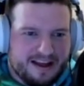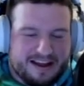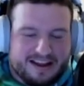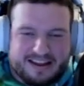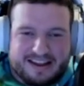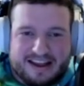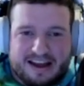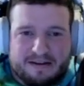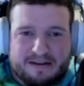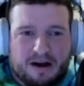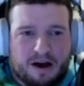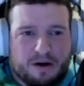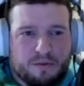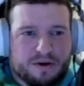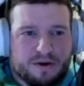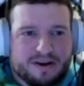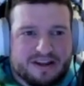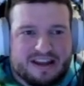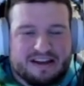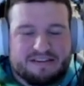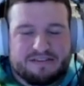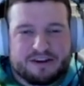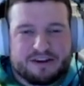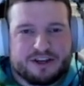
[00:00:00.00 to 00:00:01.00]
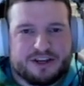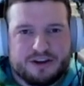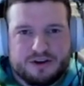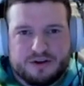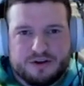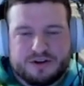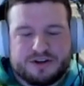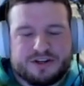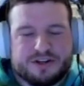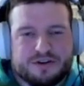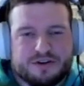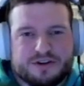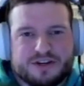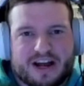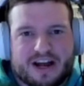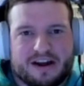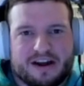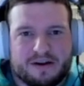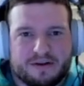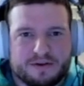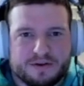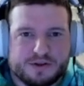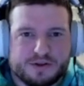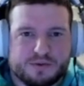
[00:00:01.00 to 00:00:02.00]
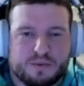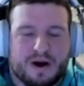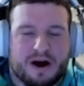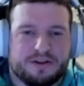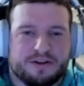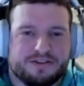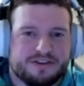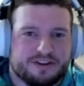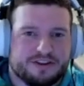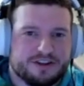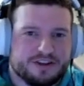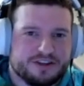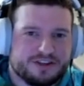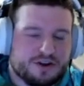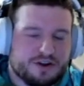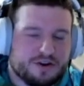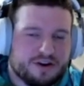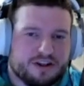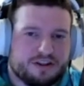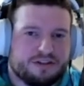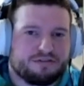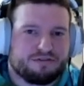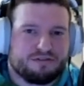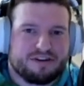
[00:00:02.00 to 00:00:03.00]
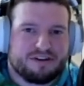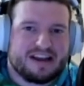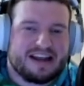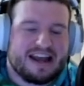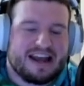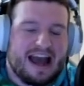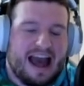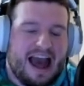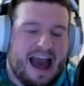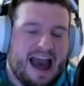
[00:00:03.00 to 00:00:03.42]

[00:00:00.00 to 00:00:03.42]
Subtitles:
Yeah, I want to give a huge shout out as well to the Sonic 3